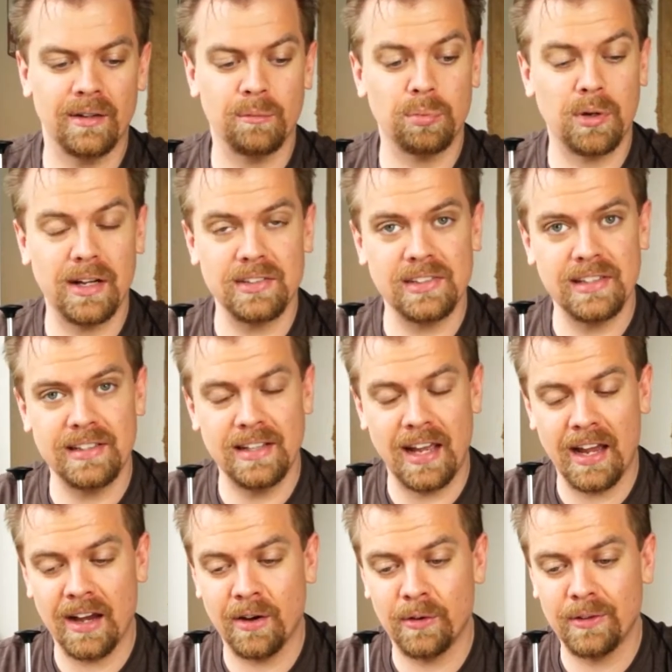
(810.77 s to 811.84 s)
press it
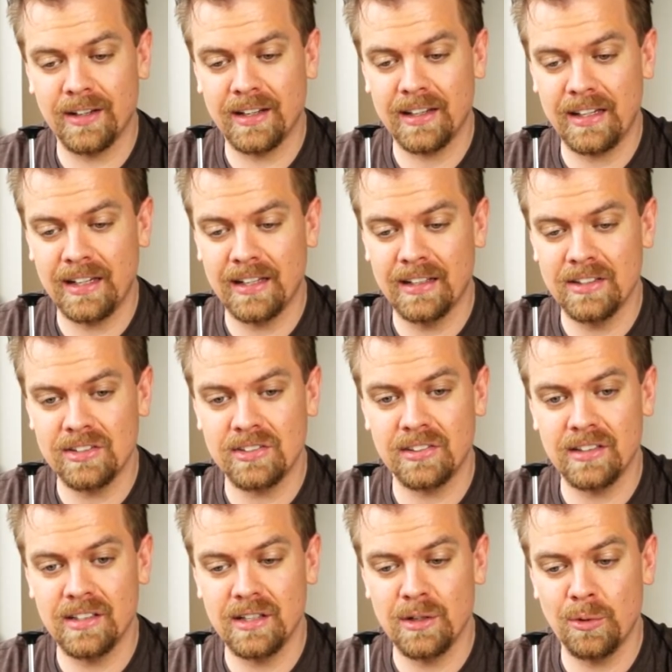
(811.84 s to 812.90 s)
down, and
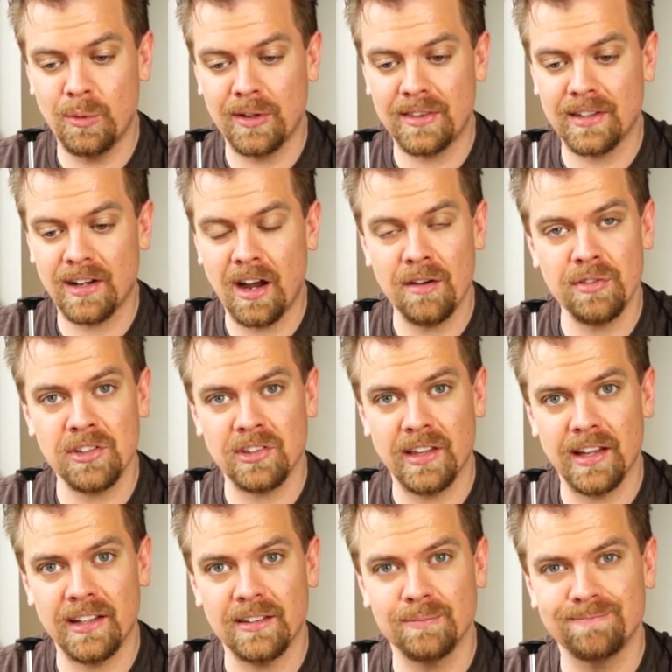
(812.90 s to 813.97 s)
see what the coffee's
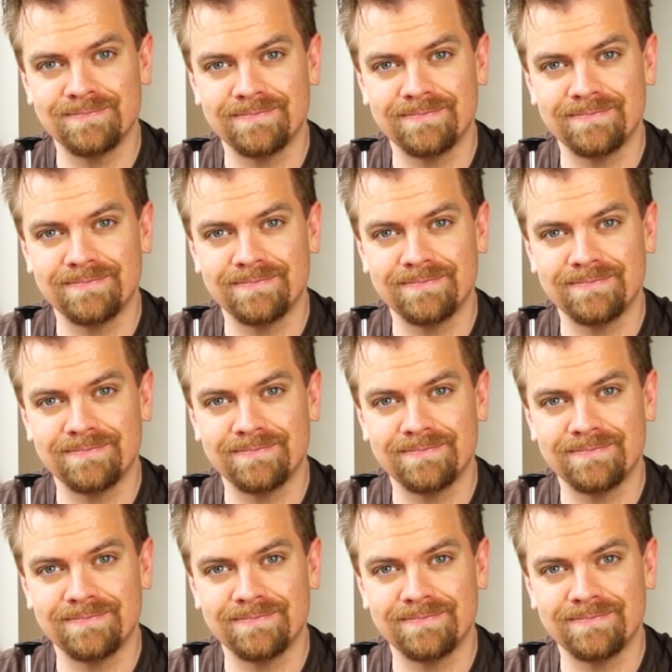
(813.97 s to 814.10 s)
like.